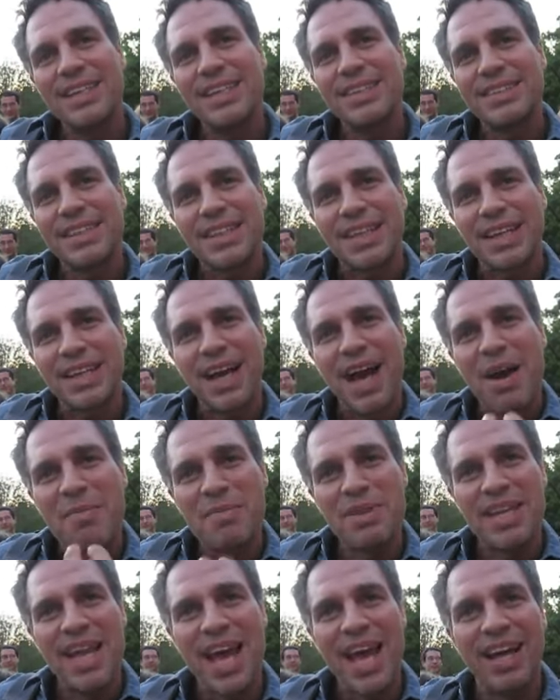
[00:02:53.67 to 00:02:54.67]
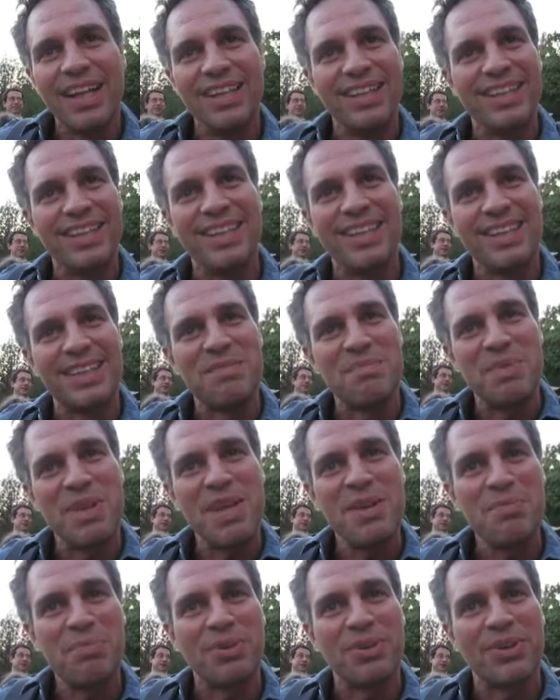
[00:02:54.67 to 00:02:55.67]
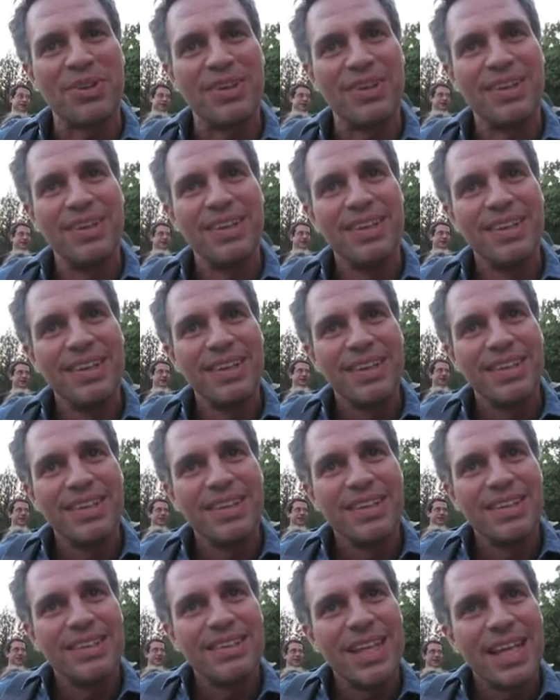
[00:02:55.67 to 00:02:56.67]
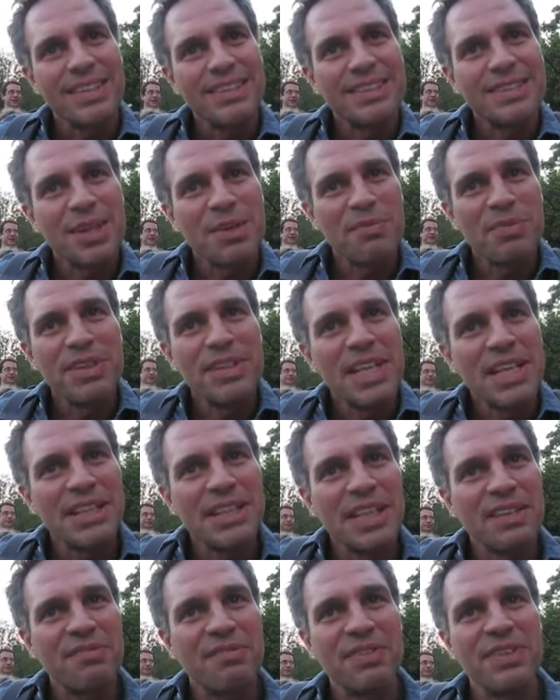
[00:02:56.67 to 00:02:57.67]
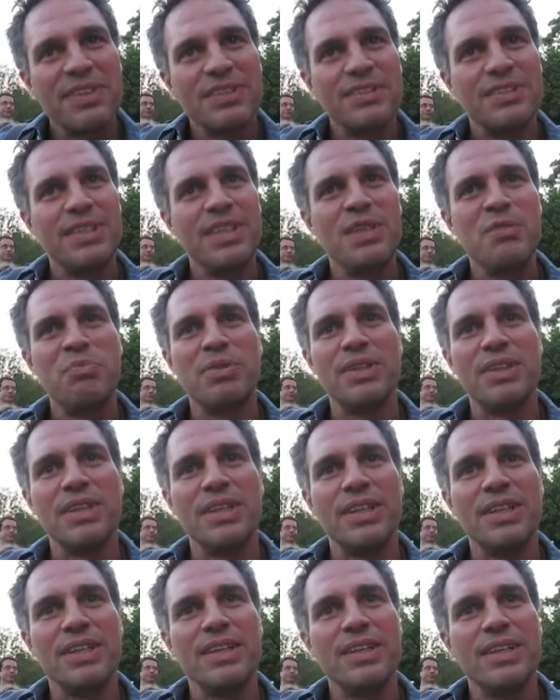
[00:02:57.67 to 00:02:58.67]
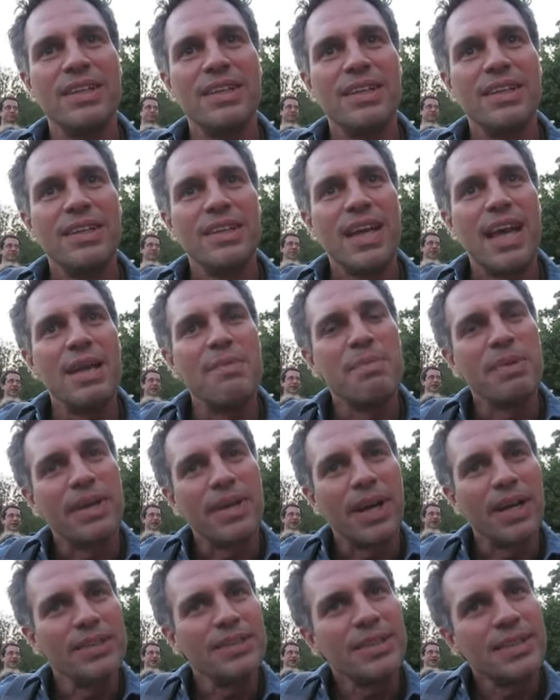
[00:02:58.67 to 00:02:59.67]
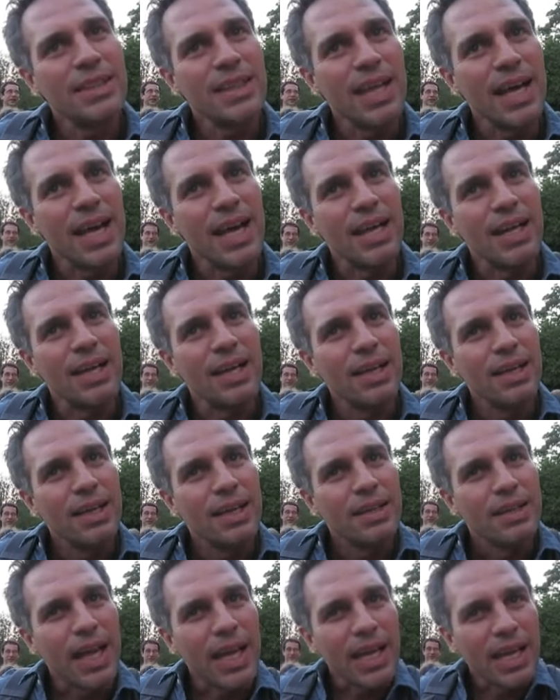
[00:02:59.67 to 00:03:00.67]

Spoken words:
a commonality in people. That's something that they feel deeply. And because of that, they